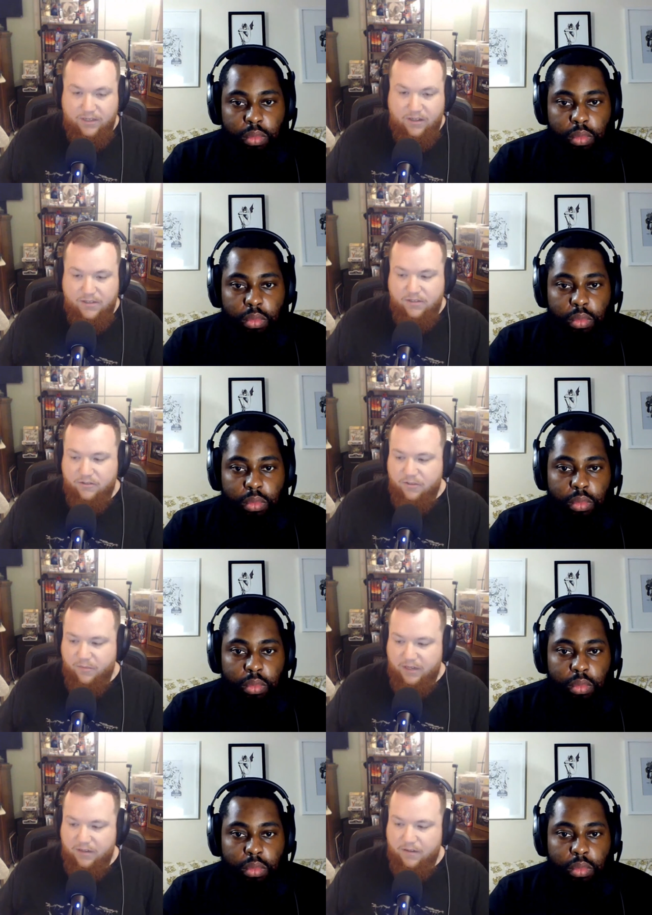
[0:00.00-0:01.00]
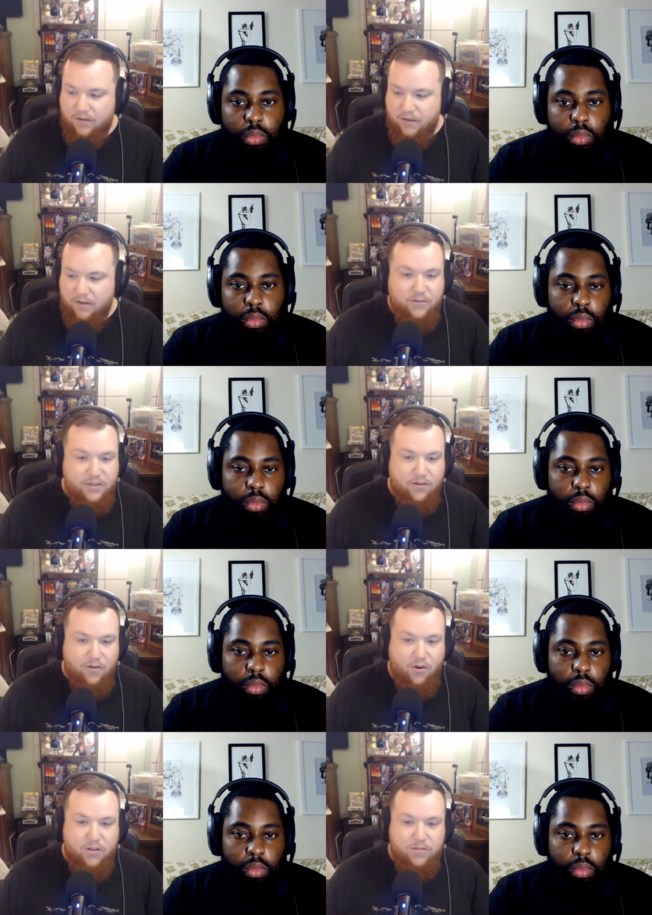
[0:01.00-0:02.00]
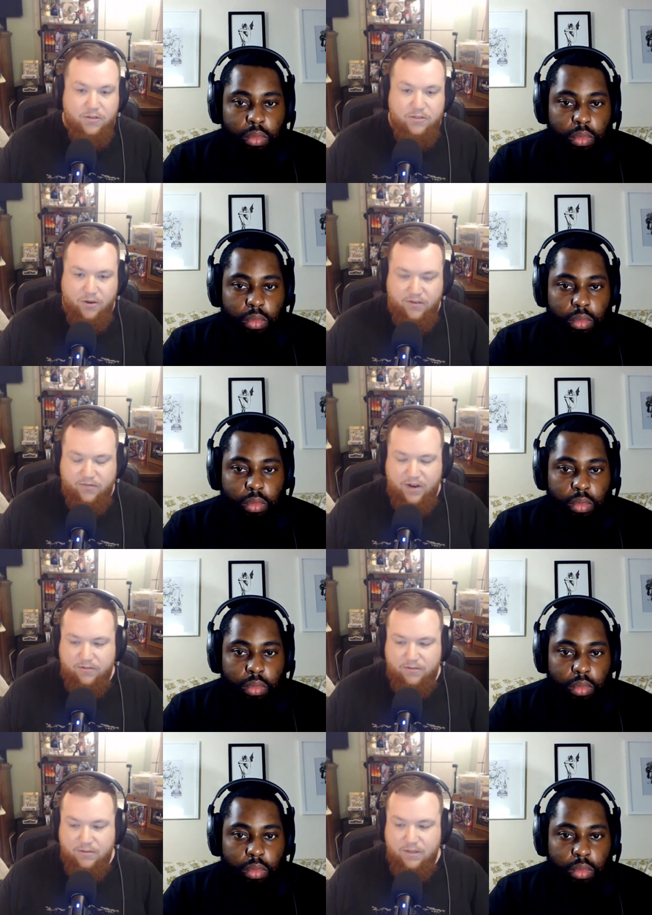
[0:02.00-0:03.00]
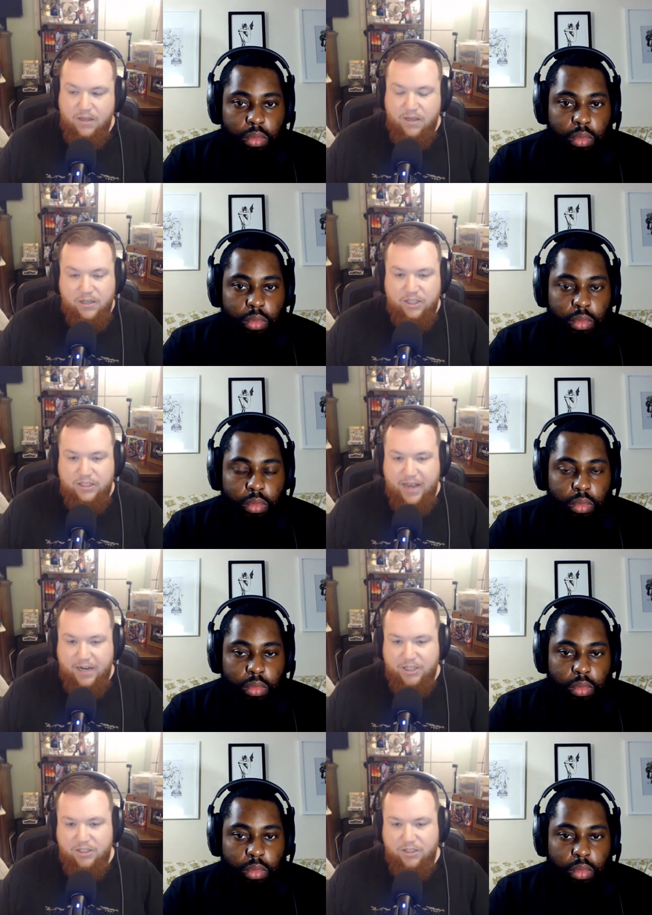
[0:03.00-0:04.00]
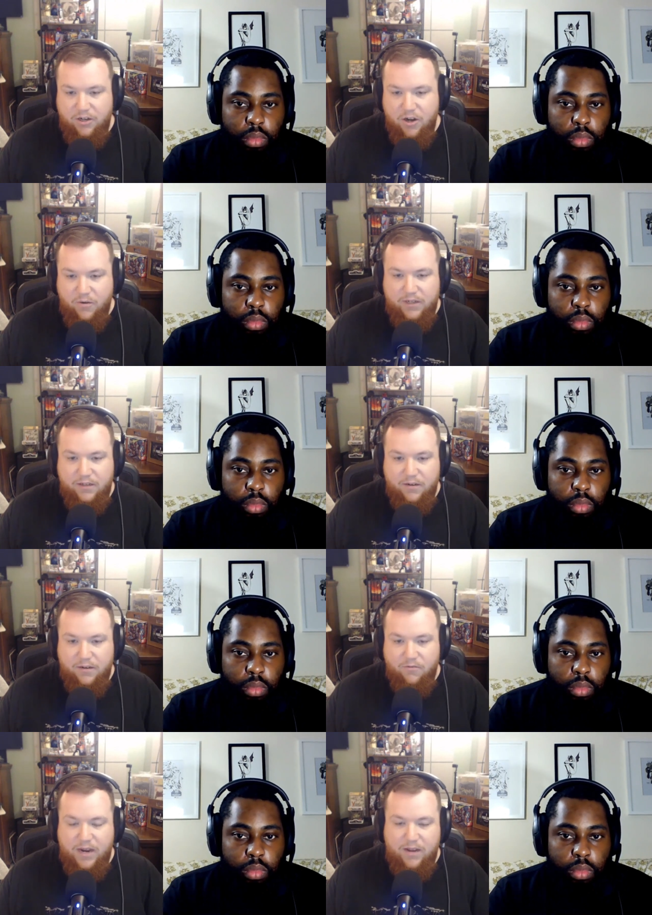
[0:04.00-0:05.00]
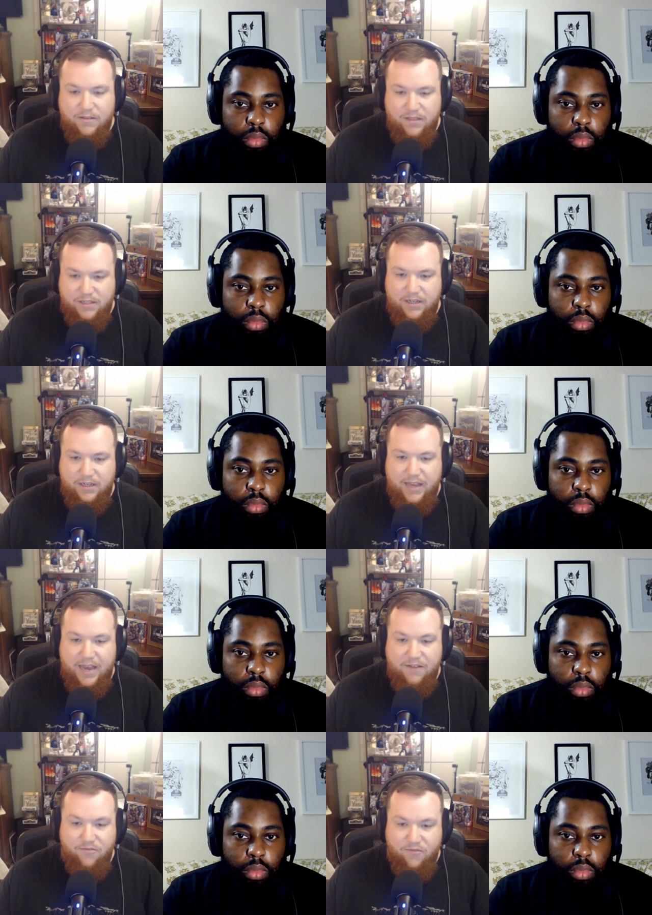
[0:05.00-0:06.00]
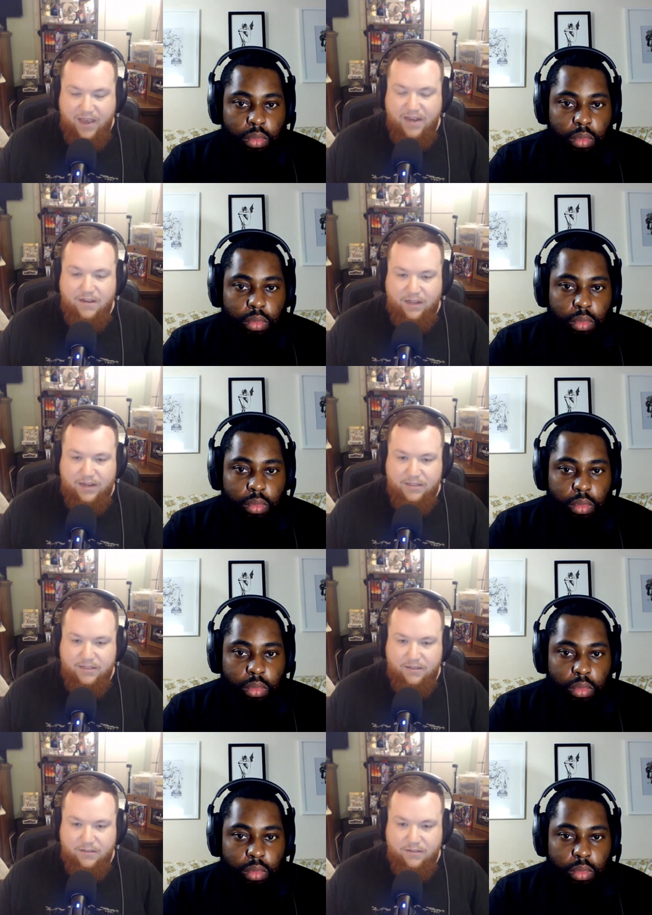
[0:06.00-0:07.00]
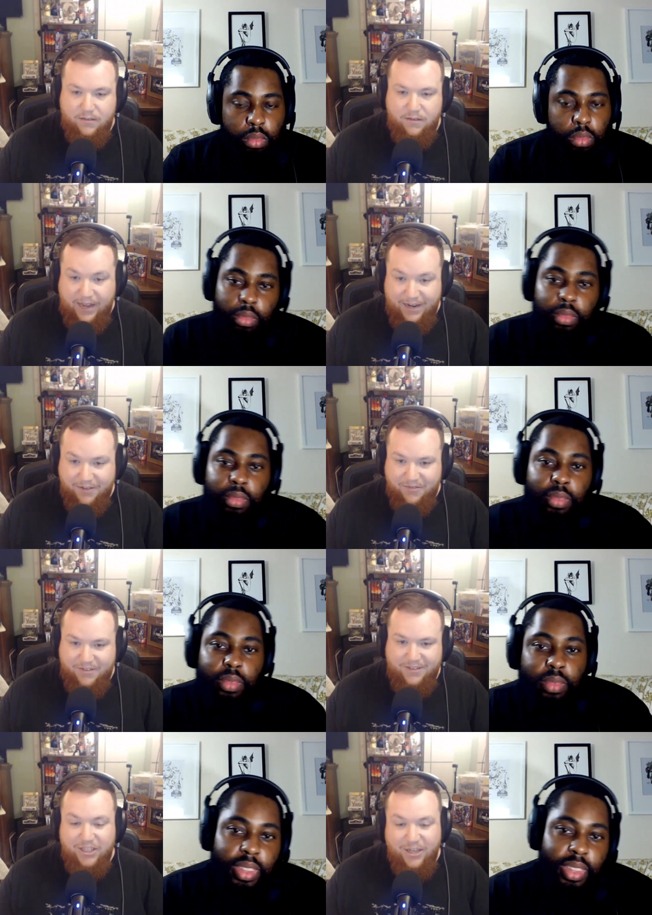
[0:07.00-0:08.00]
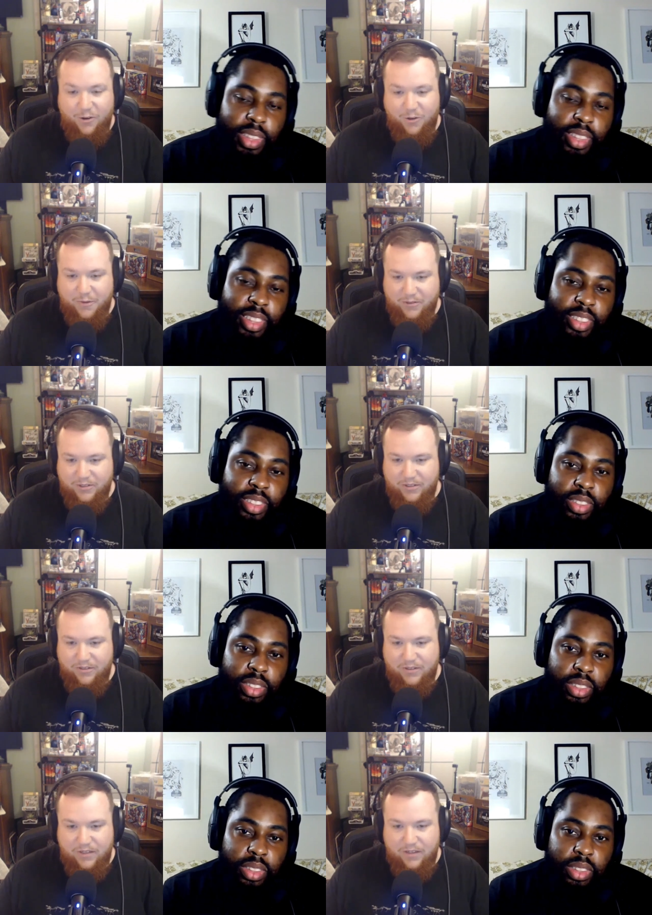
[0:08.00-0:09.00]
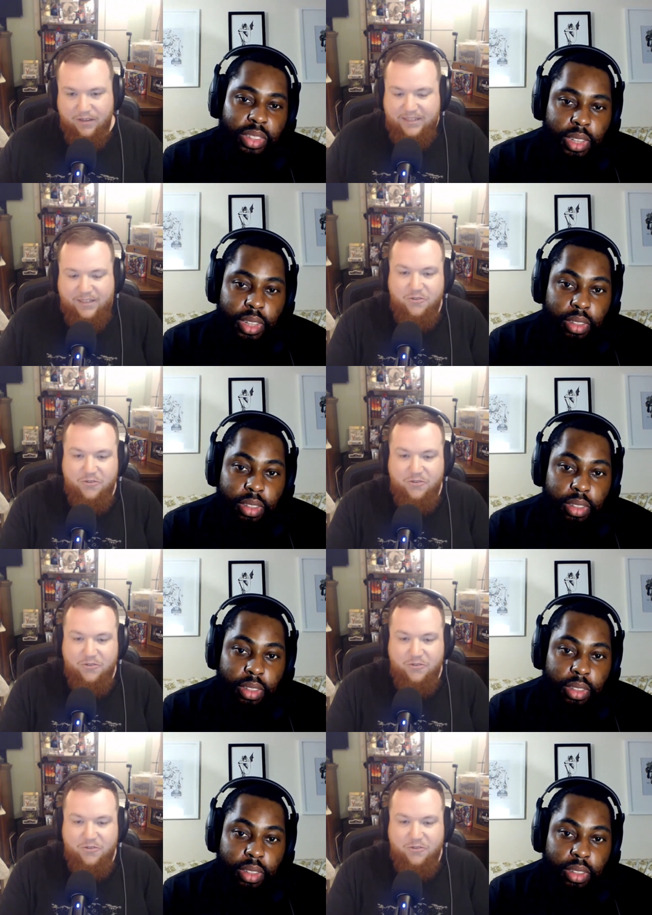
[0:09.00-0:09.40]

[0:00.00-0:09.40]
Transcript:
Speaker 1: for real on social media, not only are all of those going viral, she's actually going around the city and vandalizing live She-Hulk posters. It's